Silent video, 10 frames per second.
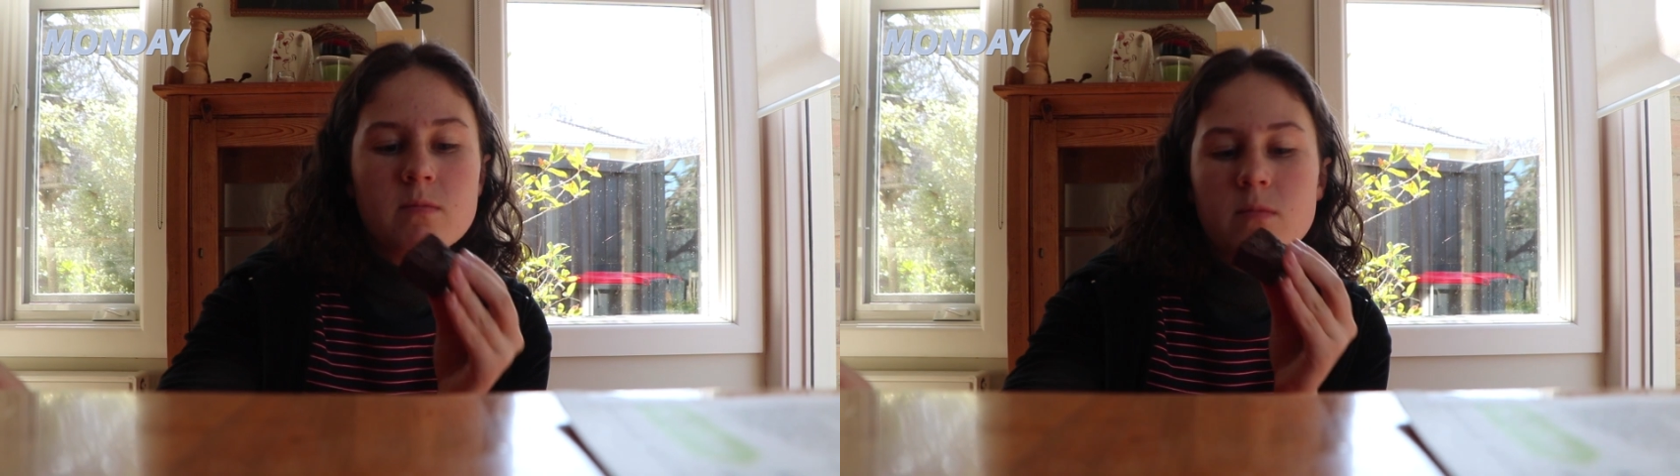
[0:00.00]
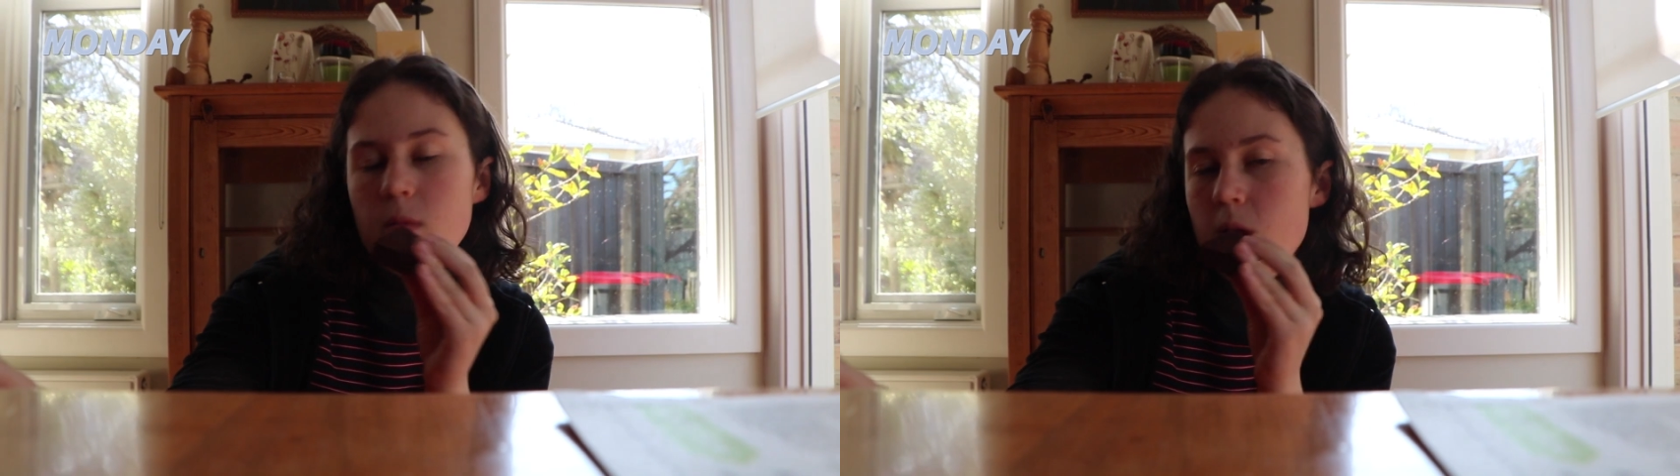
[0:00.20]
But
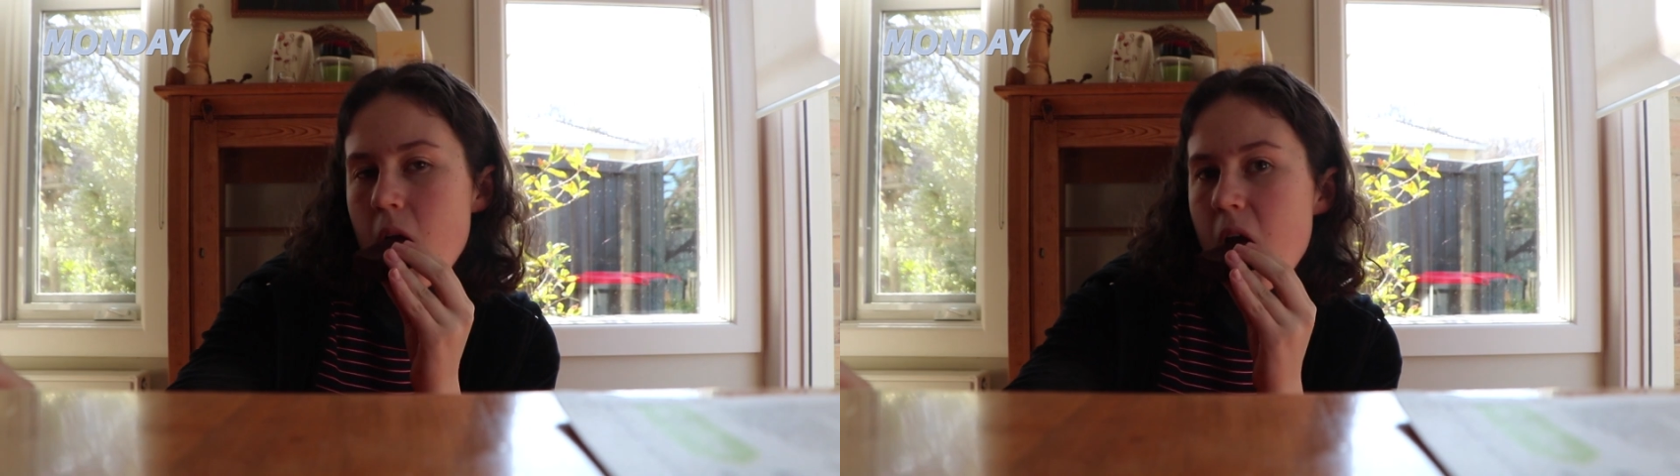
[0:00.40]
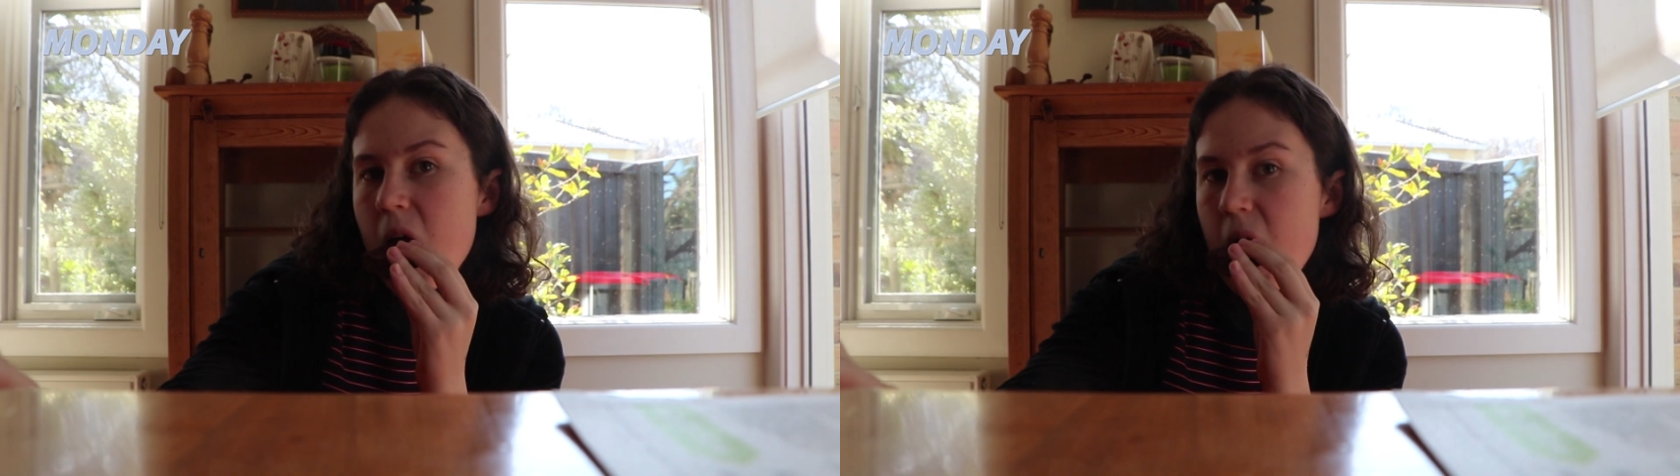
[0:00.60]
yeah, I'll
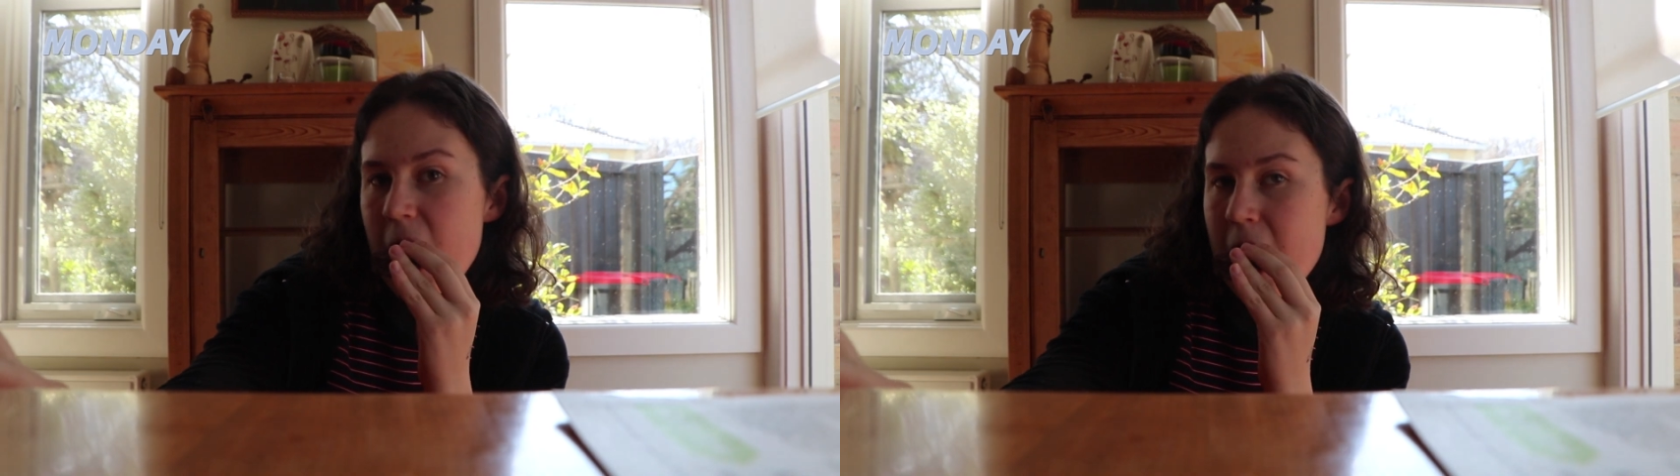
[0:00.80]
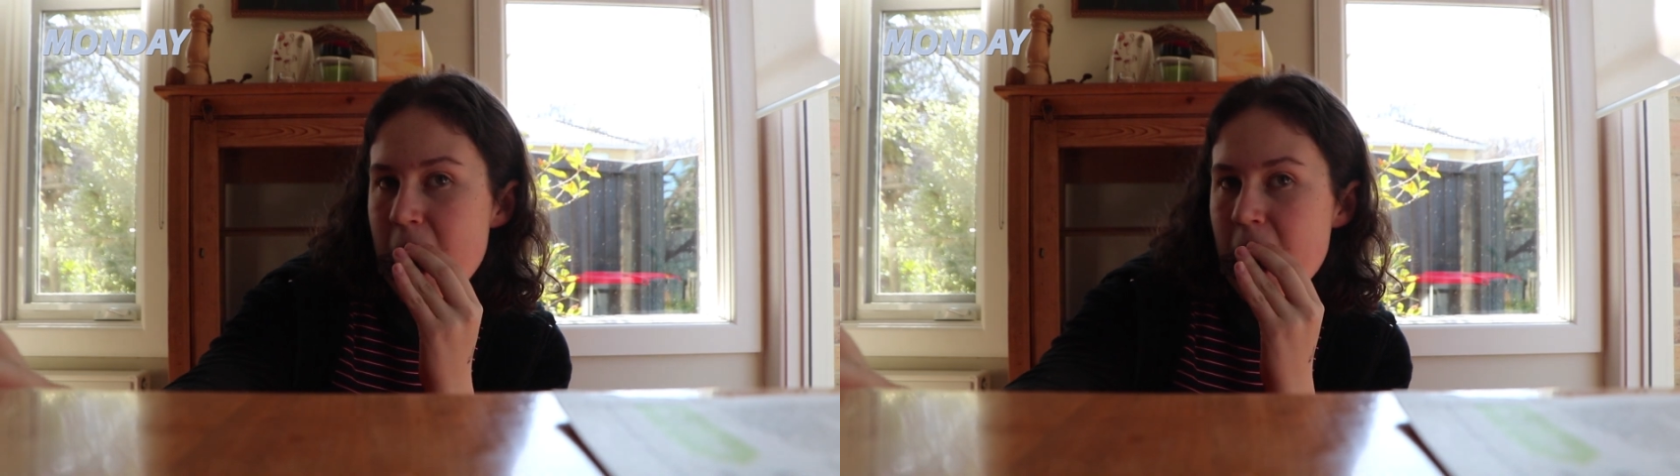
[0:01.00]
share that
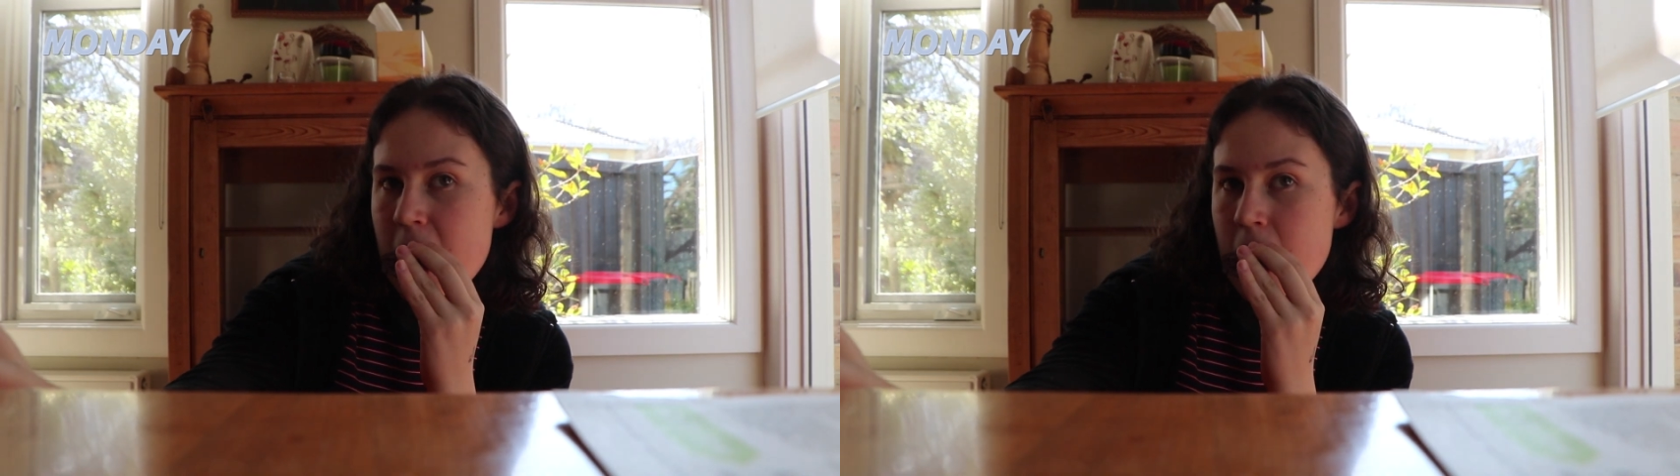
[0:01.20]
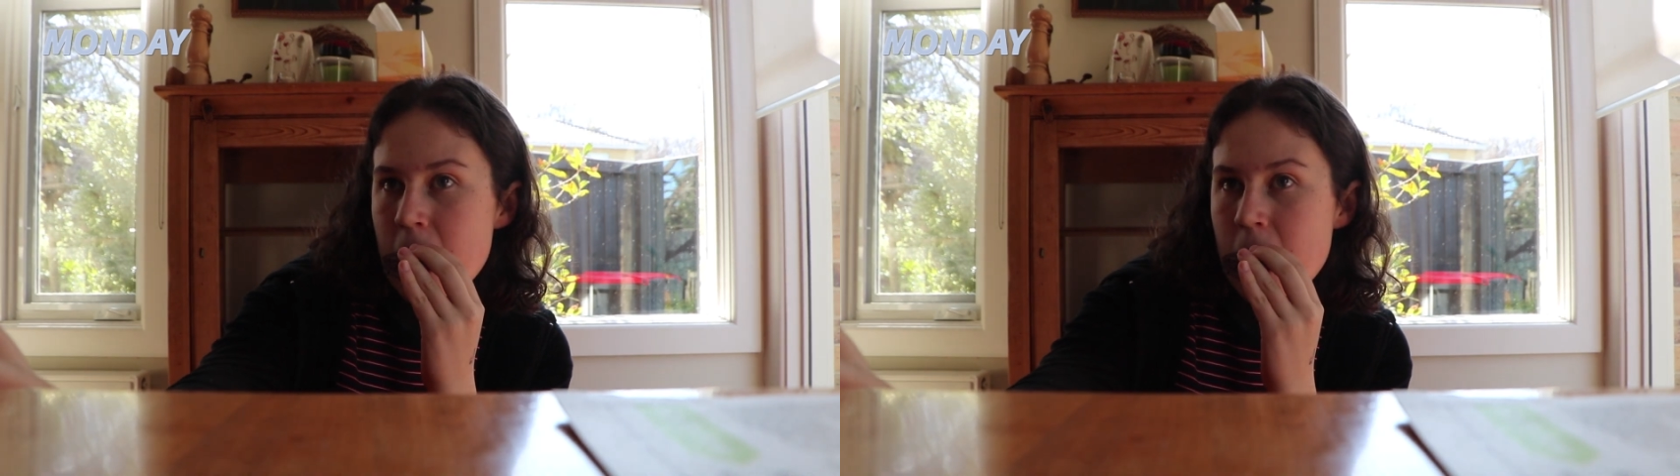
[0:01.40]
super
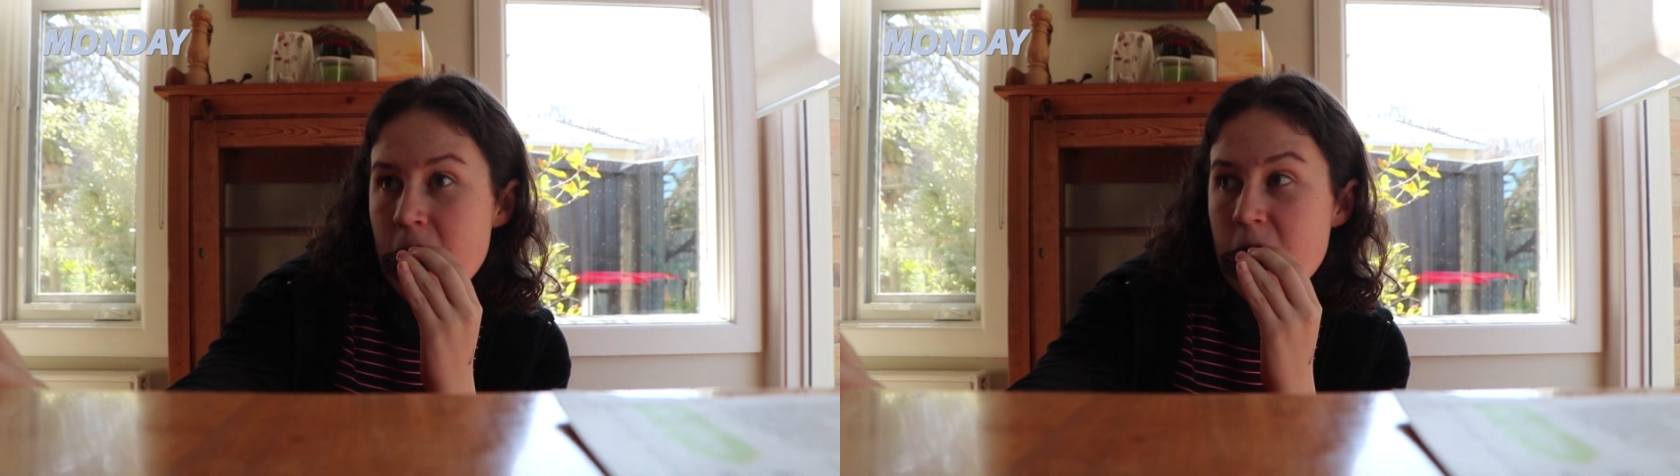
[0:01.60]
soon.